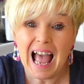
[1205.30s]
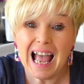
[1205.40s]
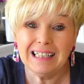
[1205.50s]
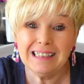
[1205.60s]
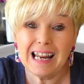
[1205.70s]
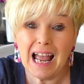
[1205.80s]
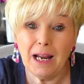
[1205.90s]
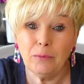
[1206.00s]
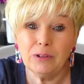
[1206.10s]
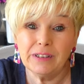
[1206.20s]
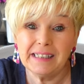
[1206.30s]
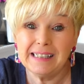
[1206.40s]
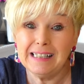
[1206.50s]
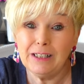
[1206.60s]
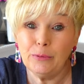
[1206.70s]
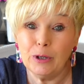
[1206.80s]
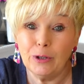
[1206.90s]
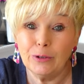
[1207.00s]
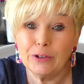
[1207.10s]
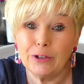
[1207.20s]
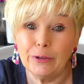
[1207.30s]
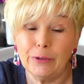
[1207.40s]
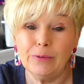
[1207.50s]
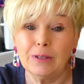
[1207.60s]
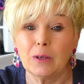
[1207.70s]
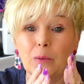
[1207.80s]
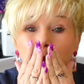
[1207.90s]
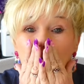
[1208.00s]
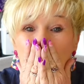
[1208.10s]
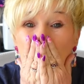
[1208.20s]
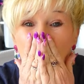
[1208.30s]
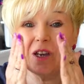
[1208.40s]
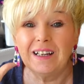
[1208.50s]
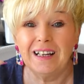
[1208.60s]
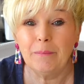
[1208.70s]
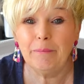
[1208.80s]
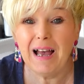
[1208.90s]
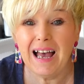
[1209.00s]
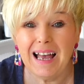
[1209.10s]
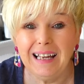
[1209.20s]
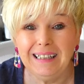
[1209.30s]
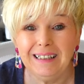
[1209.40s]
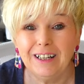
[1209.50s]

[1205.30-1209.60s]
and I will see you all soon. Bye!